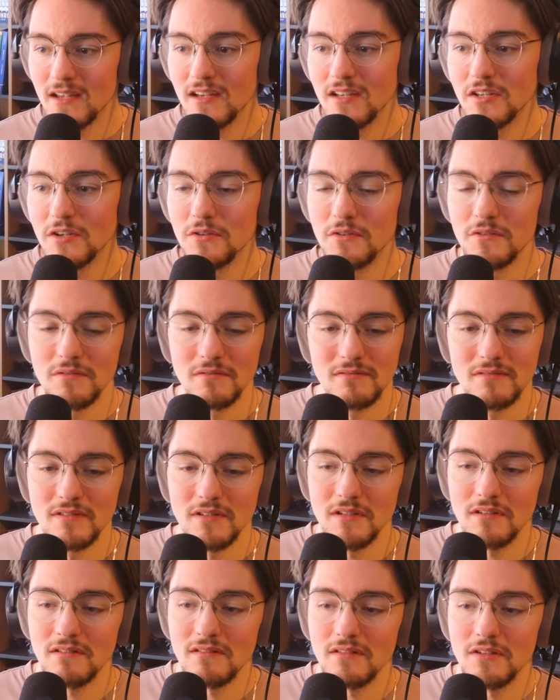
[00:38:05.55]
You
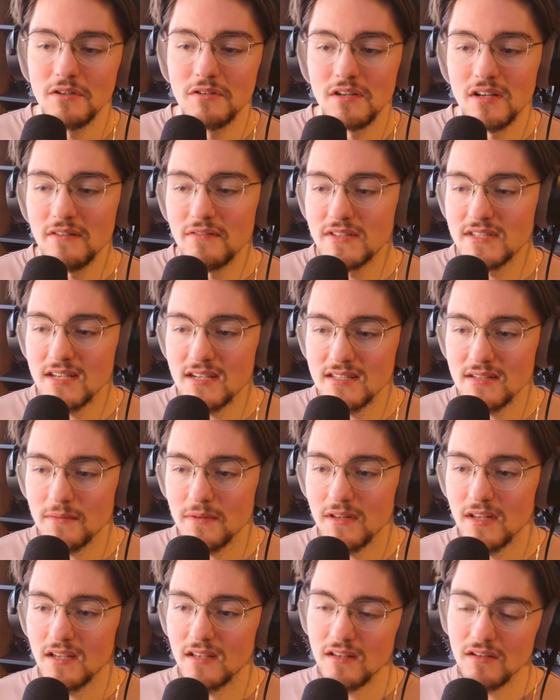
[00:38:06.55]
could even say something
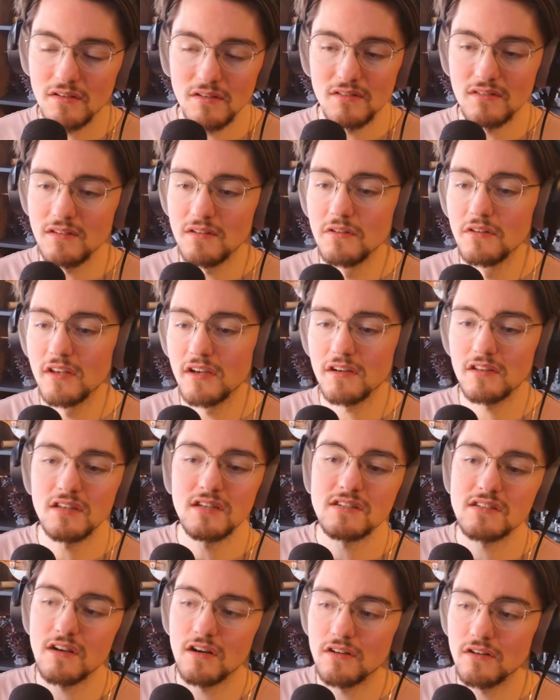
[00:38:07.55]
like you literally
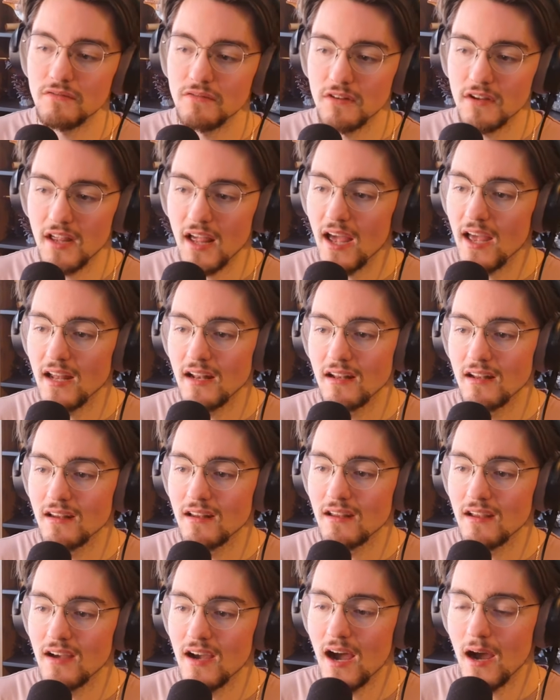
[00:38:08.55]
start to forget
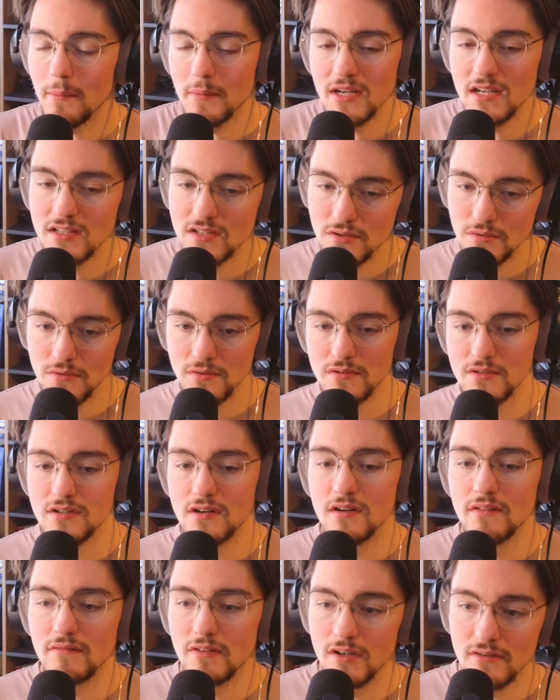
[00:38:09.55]
how many tools are
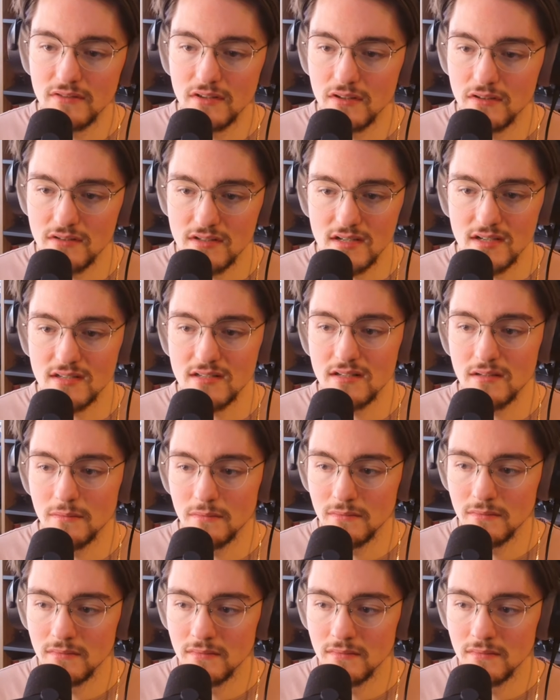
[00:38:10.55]
involved in your system.